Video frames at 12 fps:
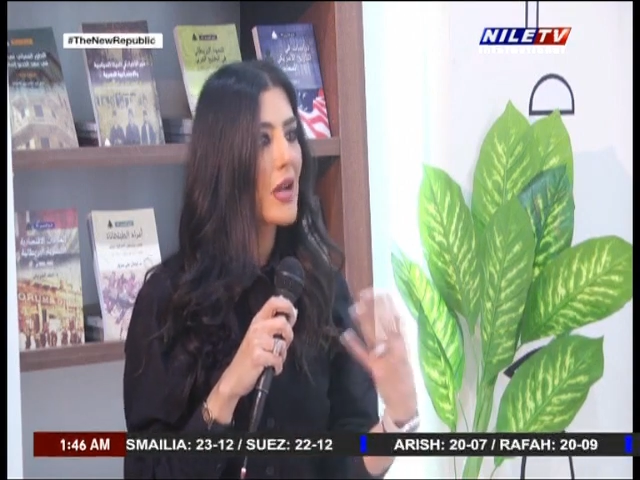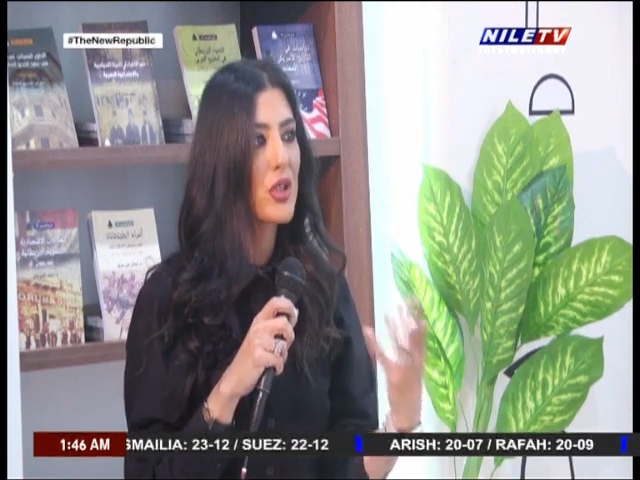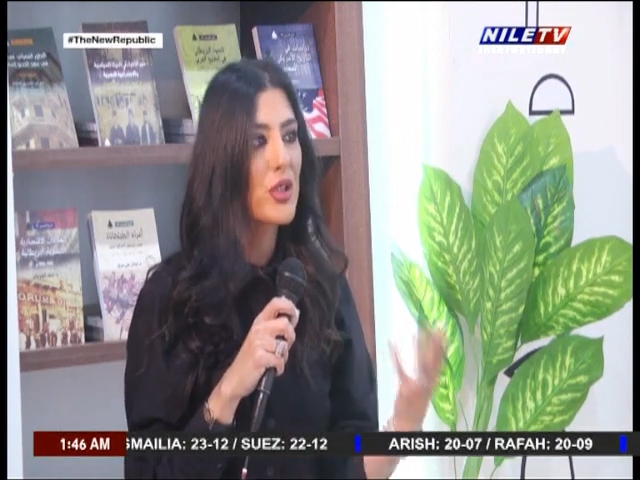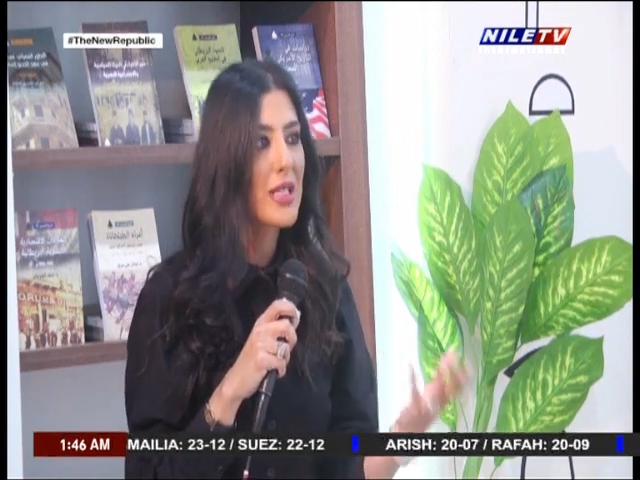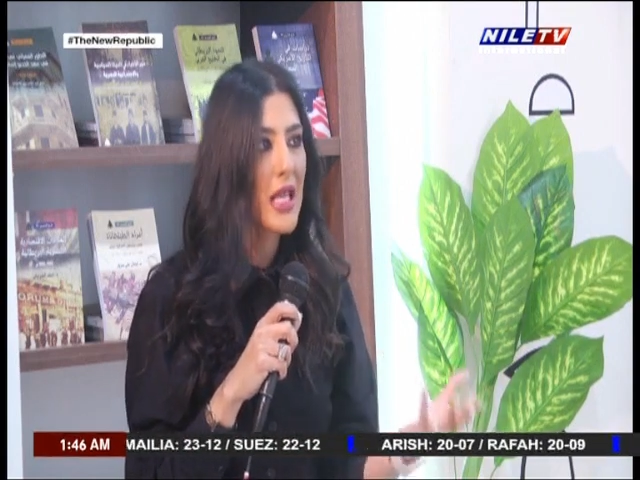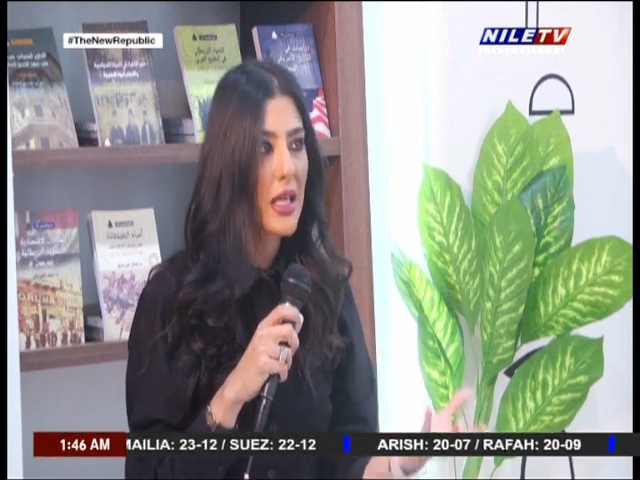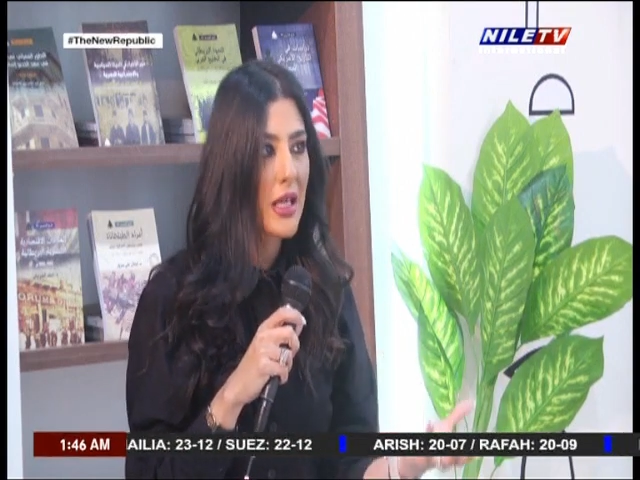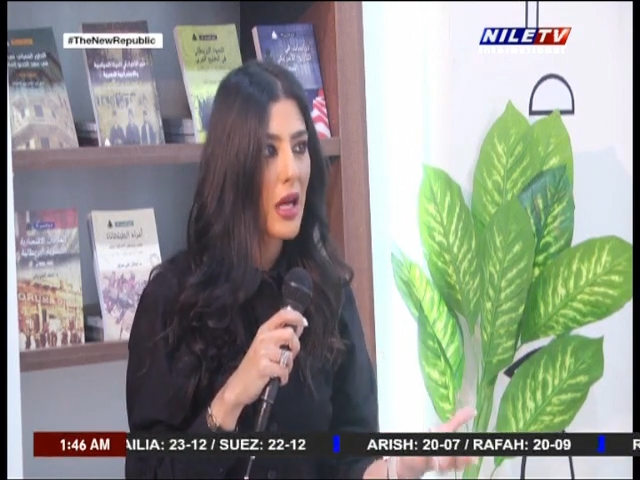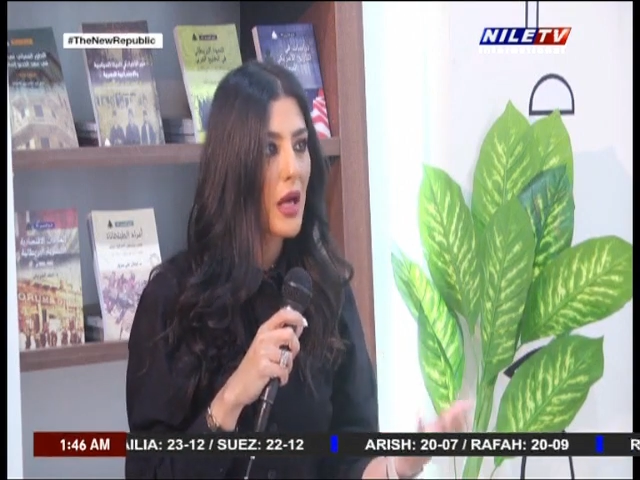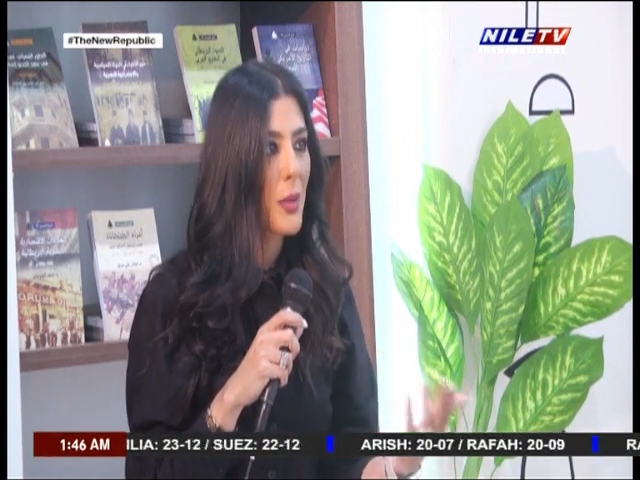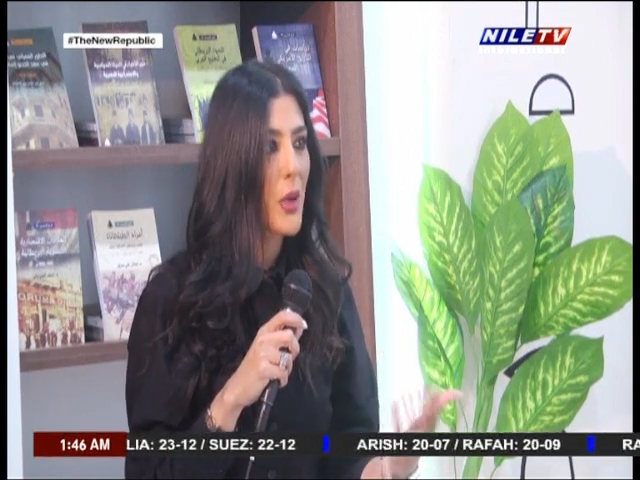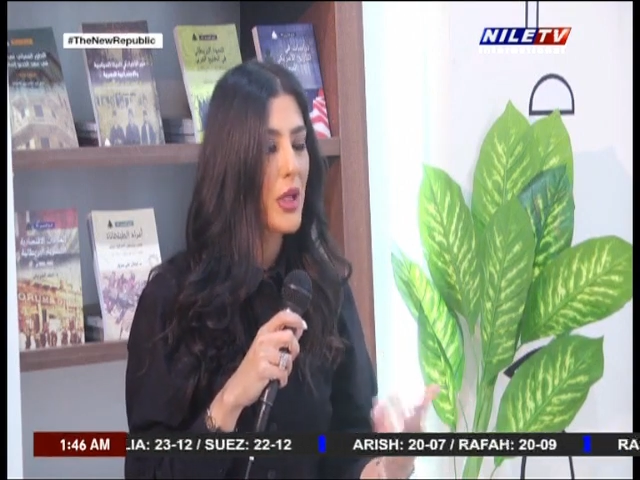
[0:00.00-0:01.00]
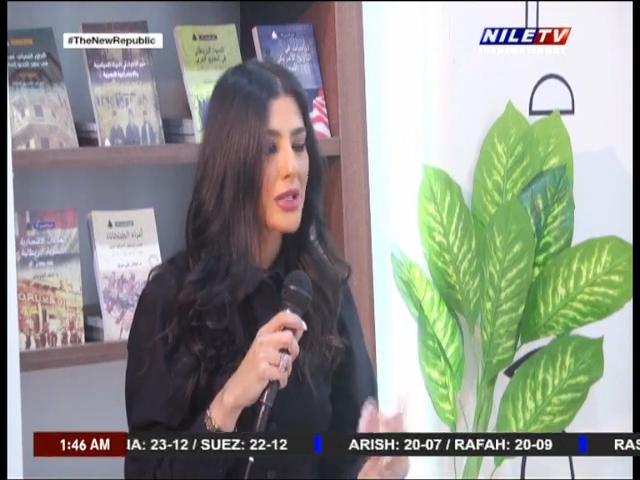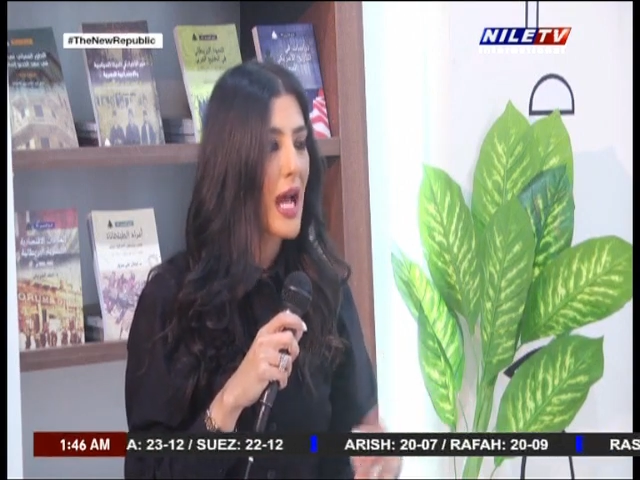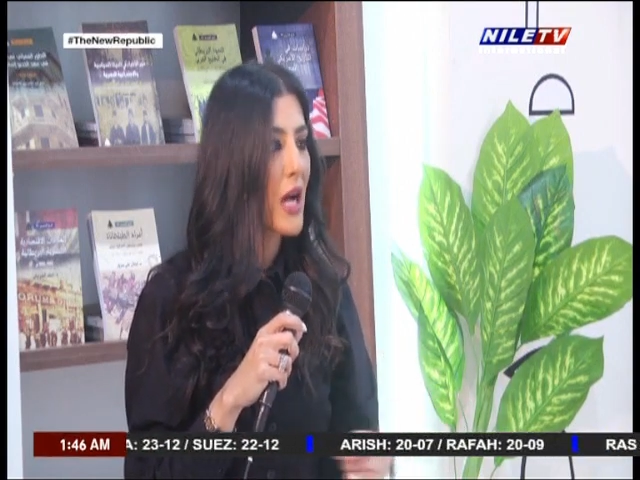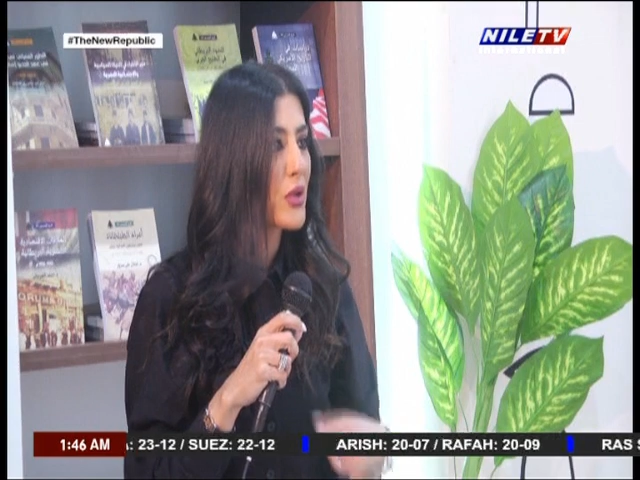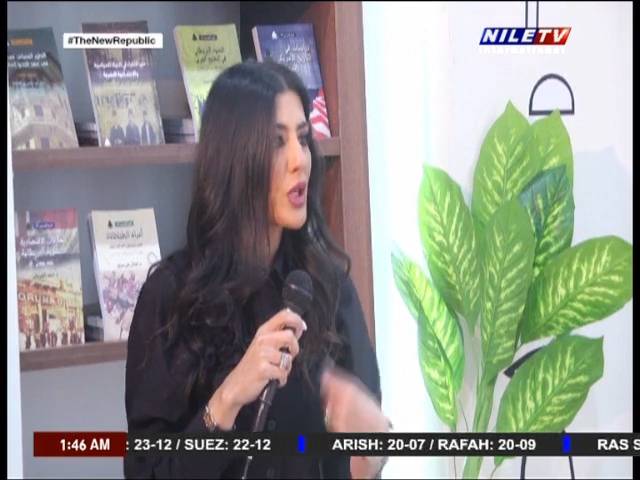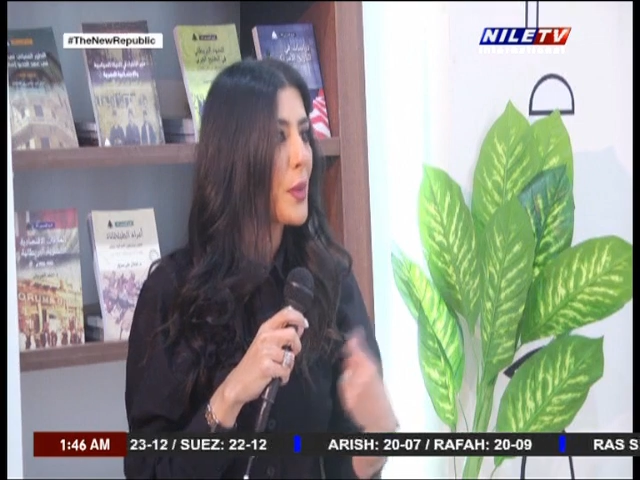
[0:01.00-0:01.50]
How do you
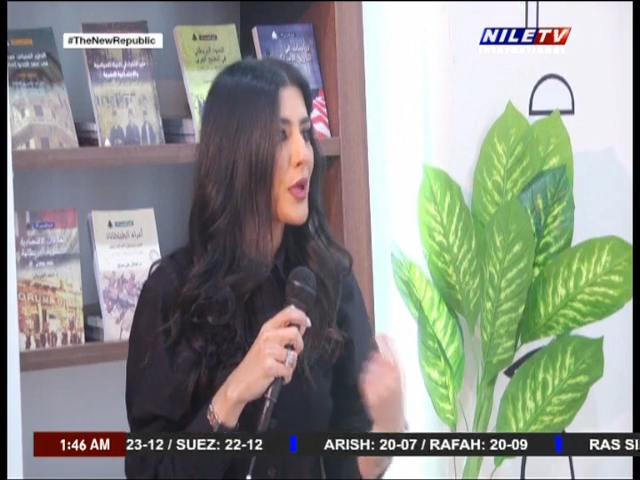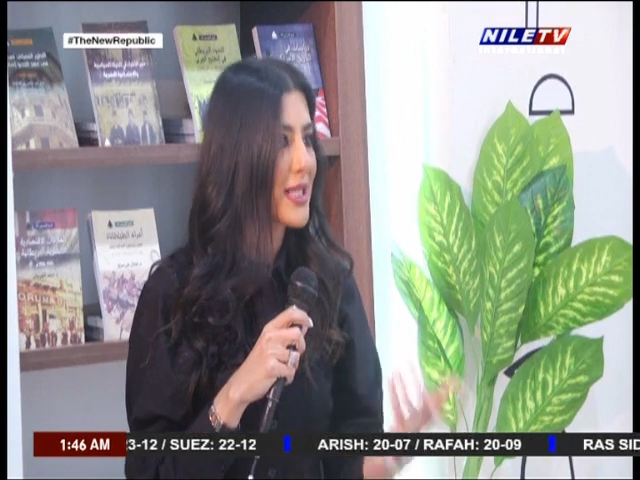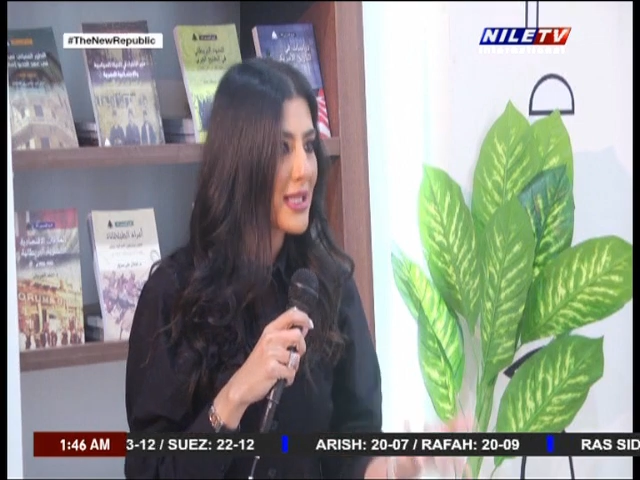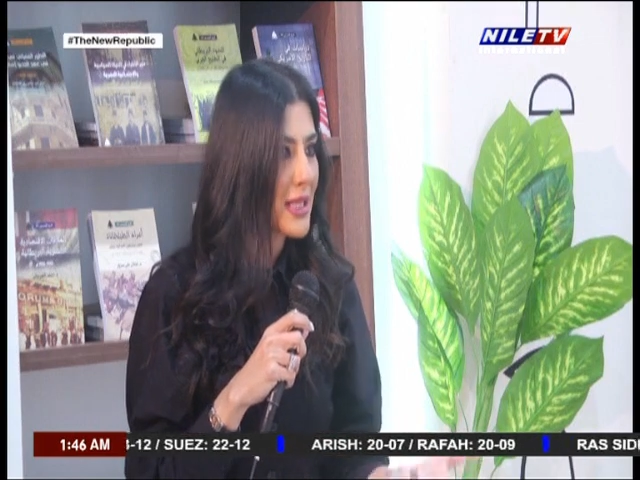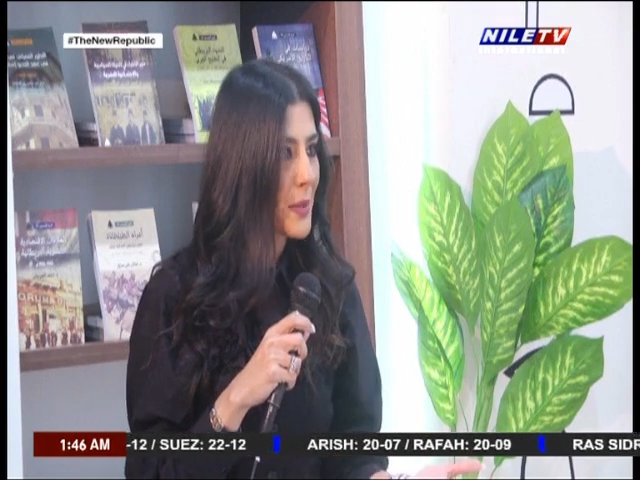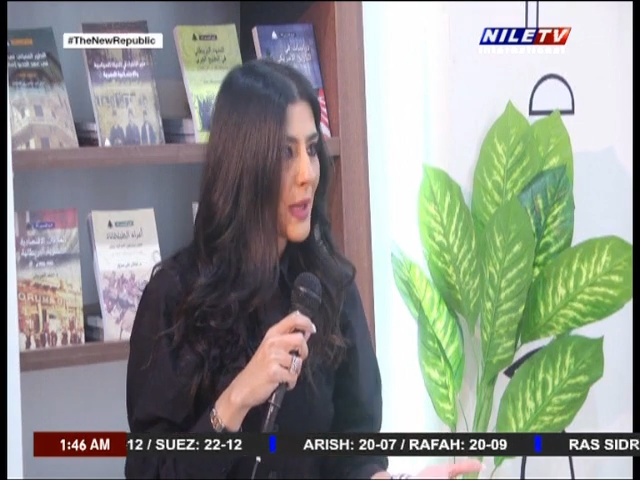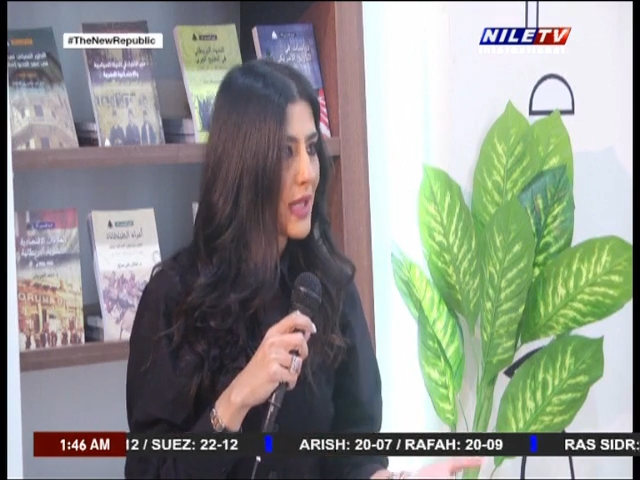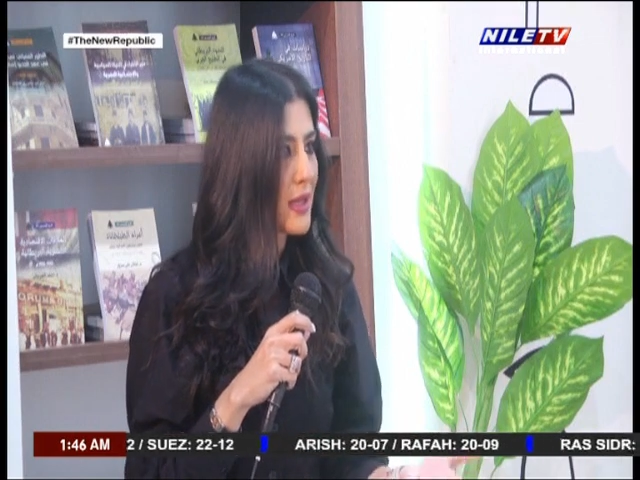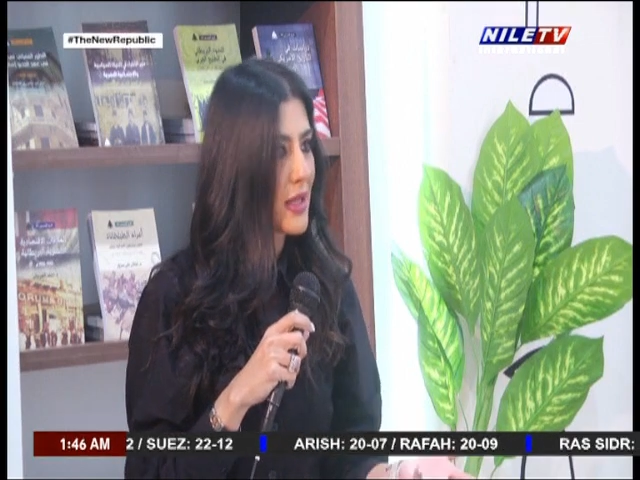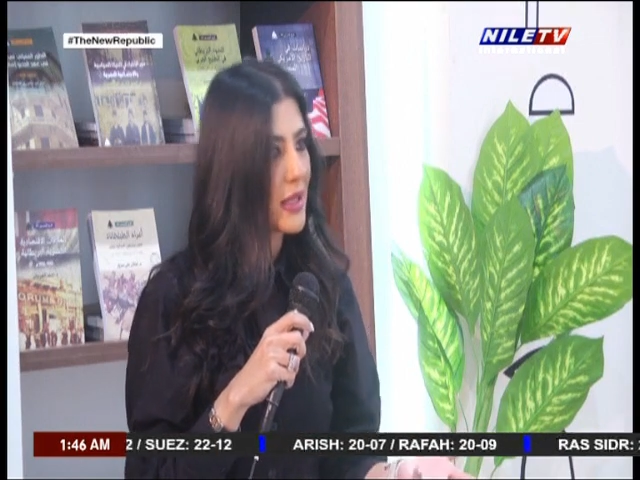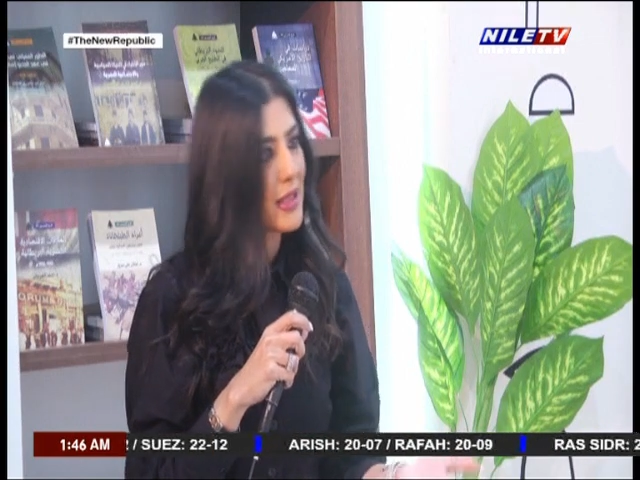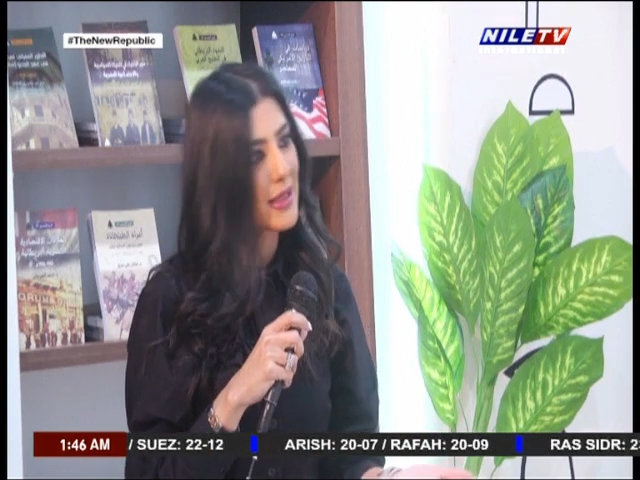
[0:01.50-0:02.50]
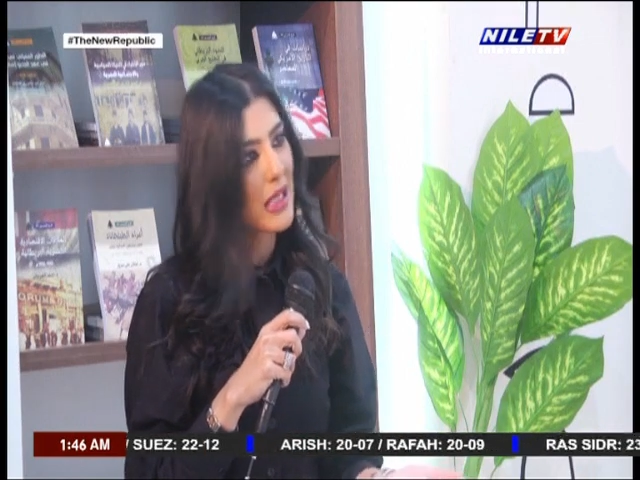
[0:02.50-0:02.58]
how do you participate in these